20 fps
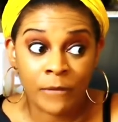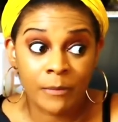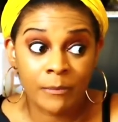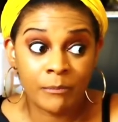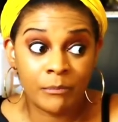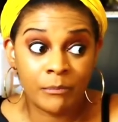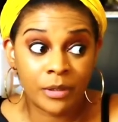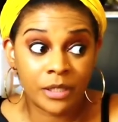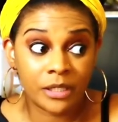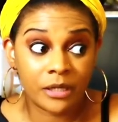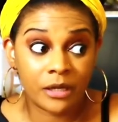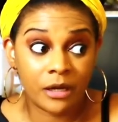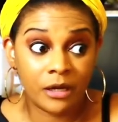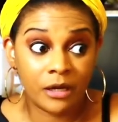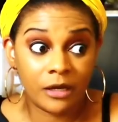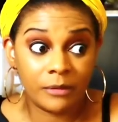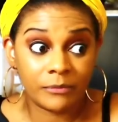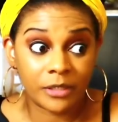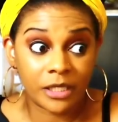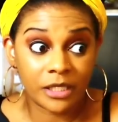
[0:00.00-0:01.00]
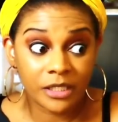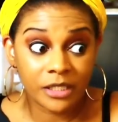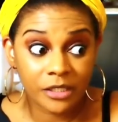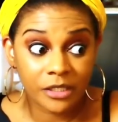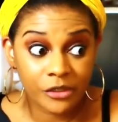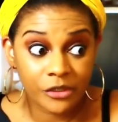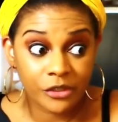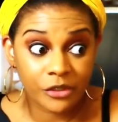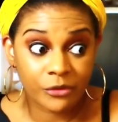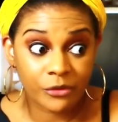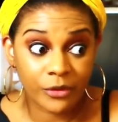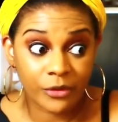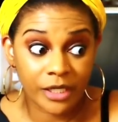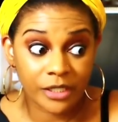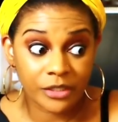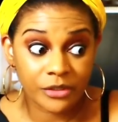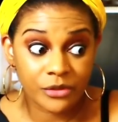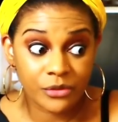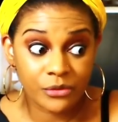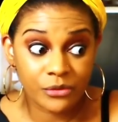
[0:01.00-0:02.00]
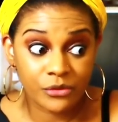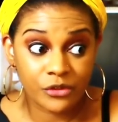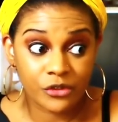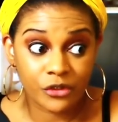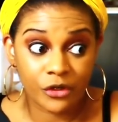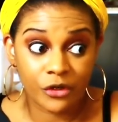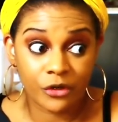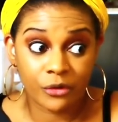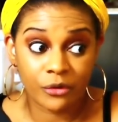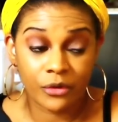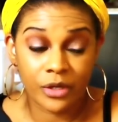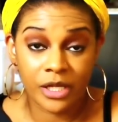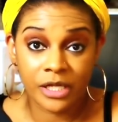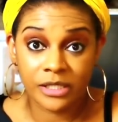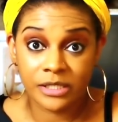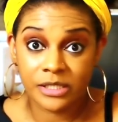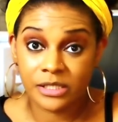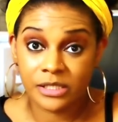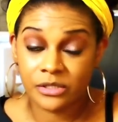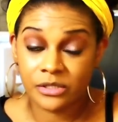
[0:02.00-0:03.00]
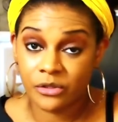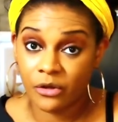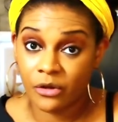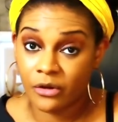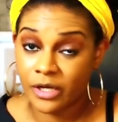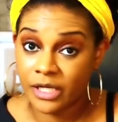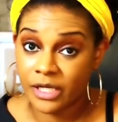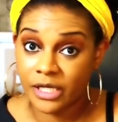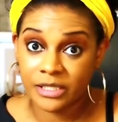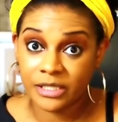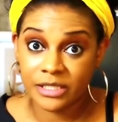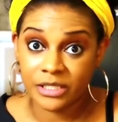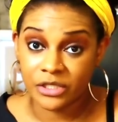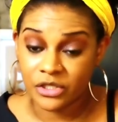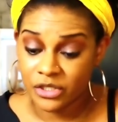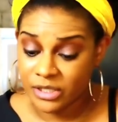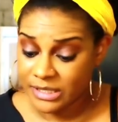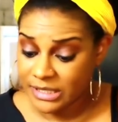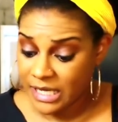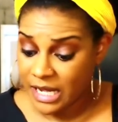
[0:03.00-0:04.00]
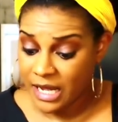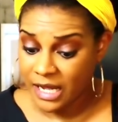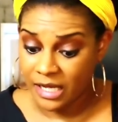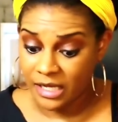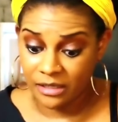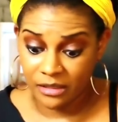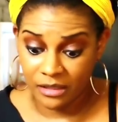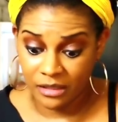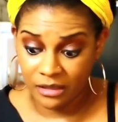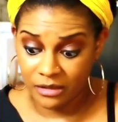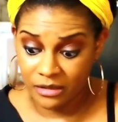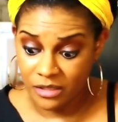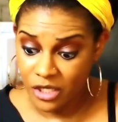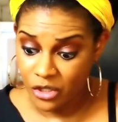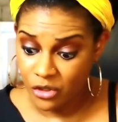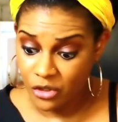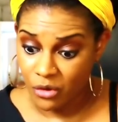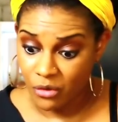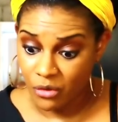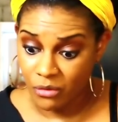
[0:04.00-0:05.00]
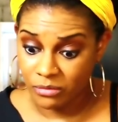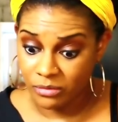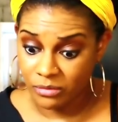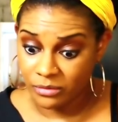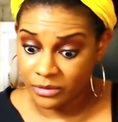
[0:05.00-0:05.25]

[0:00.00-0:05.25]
But getting a good gratitude journal and starting to just kind of, you know,